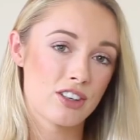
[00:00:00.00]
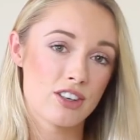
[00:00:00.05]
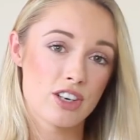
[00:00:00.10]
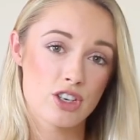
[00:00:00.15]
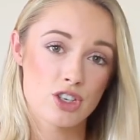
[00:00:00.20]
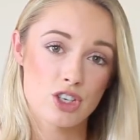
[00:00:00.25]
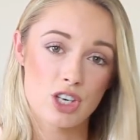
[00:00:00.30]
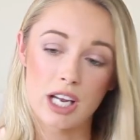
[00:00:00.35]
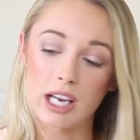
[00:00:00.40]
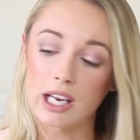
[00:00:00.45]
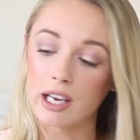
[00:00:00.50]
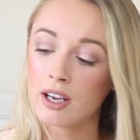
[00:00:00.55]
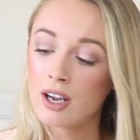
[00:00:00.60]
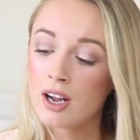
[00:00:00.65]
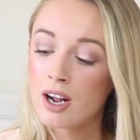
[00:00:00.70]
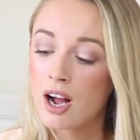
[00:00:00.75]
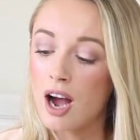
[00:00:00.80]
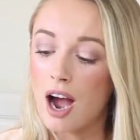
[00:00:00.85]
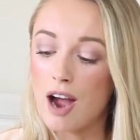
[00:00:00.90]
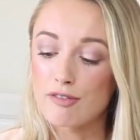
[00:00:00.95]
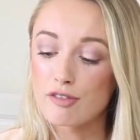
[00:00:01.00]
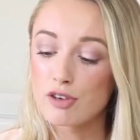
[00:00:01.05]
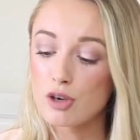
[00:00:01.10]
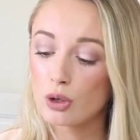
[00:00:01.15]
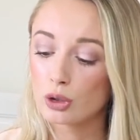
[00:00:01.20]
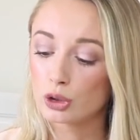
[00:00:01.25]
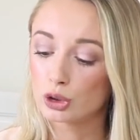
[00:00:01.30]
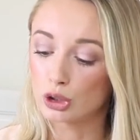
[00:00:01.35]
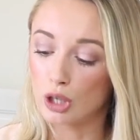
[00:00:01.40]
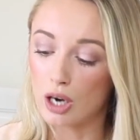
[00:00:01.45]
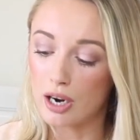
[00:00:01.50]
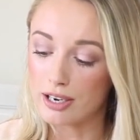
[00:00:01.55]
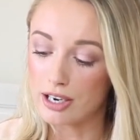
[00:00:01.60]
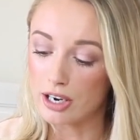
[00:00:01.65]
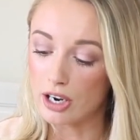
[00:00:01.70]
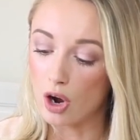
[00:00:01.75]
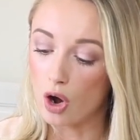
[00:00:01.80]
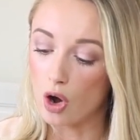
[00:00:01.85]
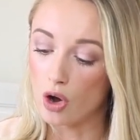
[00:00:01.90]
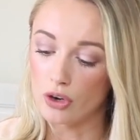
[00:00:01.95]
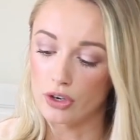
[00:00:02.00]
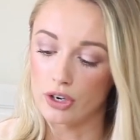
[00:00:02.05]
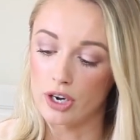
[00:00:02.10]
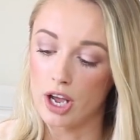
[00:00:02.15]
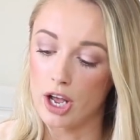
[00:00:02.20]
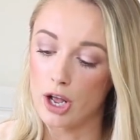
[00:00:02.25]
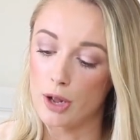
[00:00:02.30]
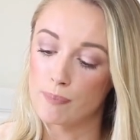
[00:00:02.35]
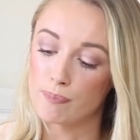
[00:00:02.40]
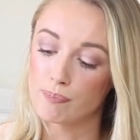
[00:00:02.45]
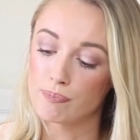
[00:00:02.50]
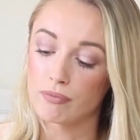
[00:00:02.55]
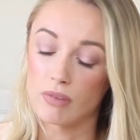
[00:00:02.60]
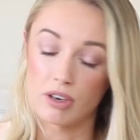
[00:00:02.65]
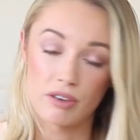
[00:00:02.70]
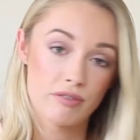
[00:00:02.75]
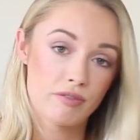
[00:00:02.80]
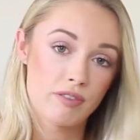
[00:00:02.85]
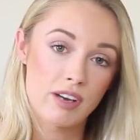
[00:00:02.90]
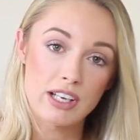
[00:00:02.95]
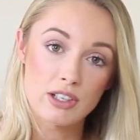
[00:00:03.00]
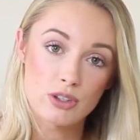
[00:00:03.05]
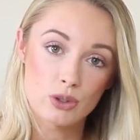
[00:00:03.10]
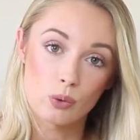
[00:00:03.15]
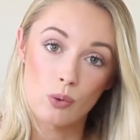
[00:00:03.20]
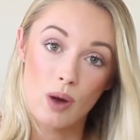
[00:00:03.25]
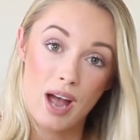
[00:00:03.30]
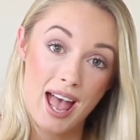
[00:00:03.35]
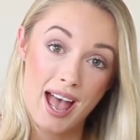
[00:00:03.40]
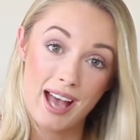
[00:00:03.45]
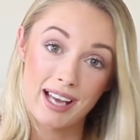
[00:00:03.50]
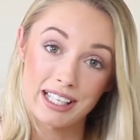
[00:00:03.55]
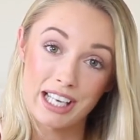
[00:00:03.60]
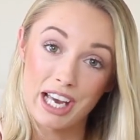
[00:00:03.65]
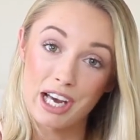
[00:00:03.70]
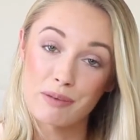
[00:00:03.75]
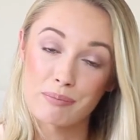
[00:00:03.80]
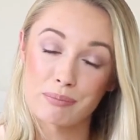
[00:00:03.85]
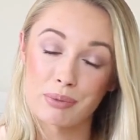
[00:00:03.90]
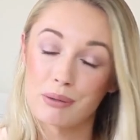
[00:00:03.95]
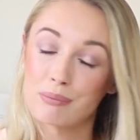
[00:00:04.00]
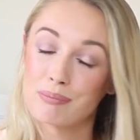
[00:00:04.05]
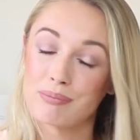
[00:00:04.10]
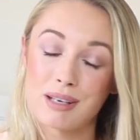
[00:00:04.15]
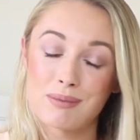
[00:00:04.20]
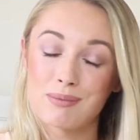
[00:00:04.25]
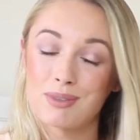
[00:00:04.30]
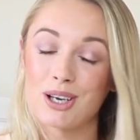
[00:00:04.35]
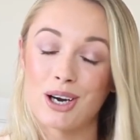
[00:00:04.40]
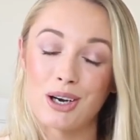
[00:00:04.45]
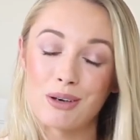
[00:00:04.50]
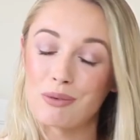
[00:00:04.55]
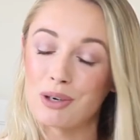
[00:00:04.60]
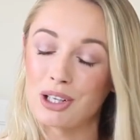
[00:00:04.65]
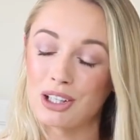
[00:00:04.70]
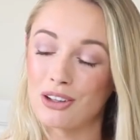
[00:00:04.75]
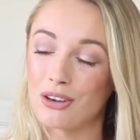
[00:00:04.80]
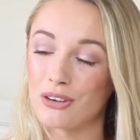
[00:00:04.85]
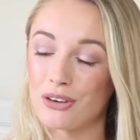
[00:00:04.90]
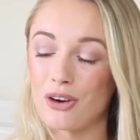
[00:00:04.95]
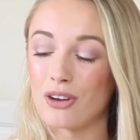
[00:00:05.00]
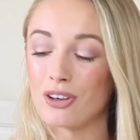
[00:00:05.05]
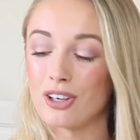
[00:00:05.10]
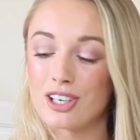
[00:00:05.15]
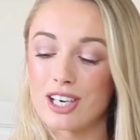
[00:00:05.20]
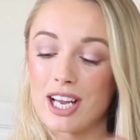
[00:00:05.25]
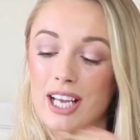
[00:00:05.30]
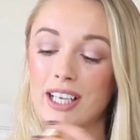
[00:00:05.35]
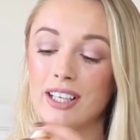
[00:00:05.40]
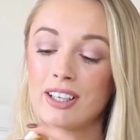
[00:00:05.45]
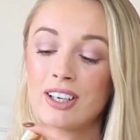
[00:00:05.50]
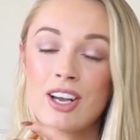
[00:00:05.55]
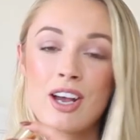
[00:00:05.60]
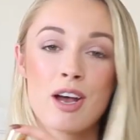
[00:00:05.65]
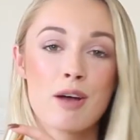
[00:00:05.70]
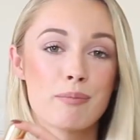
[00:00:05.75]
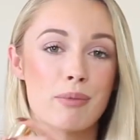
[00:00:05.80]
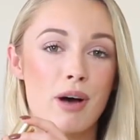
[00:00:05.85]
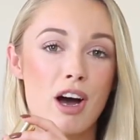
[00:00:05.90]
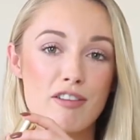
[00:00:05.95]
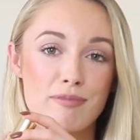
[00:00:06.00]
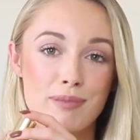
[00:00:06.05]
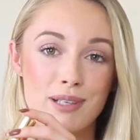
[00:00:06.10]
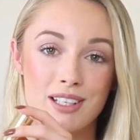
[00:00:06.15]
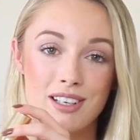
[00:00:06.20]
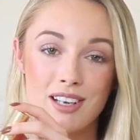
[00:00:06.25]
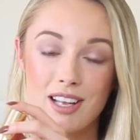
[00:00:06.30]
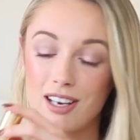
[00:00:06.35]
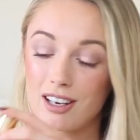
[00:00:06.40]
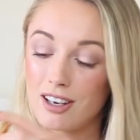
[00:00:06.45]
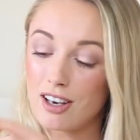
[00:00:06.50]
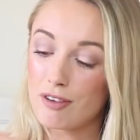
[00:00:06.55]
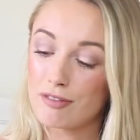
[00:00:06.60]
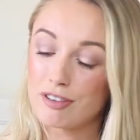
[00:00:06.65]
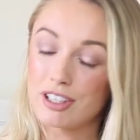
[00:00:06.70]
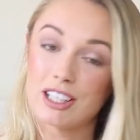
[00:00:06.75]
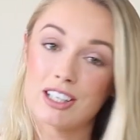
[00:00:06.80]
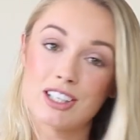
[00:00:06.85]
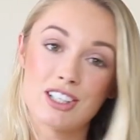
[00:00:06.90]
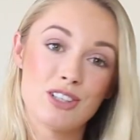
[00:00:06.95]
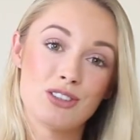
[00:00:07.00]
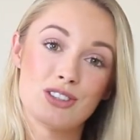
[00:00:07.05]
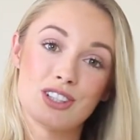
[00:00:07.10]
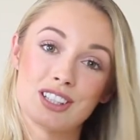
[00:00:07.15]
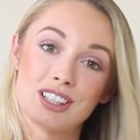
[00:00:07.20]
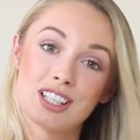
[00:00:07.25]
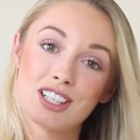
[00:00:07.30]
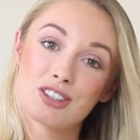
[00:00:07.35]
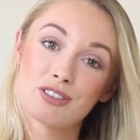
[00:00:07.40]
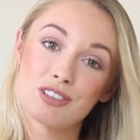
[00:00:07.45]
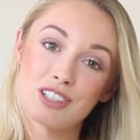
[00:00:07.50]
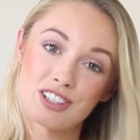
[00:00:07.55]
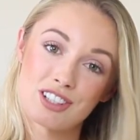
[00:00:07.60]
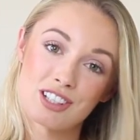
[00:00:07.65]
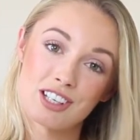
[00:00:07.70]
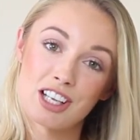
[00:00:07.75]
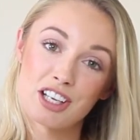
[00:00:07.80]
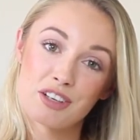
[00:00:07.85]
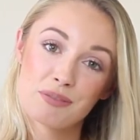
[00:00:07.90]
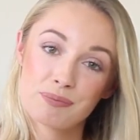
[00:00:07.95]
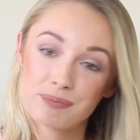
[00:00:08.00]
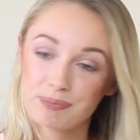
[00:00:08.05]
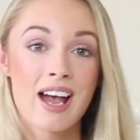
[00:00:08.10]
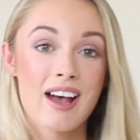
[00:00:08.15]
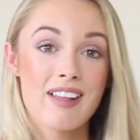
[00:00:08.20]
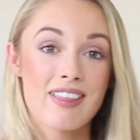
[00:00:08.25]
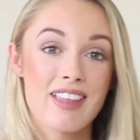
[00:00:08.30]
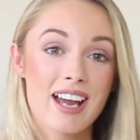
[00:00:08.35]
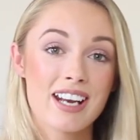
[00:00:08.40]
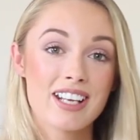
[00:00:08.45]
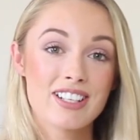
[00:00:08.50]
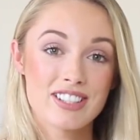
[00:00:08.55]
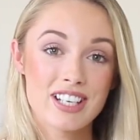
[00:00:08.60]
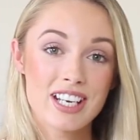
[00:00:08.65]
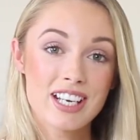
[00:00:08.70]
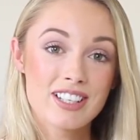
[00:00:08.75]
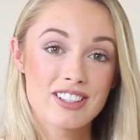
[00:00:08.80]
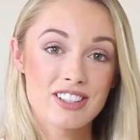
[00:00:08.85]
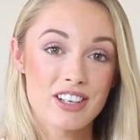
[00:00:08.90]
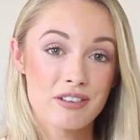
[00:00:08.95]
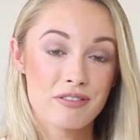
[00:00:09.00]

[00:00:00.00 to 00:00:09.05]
conditioning I've not tried it on um, my face or hair yet but maybe I will on a holiday but I've been loving using this recently and that is it.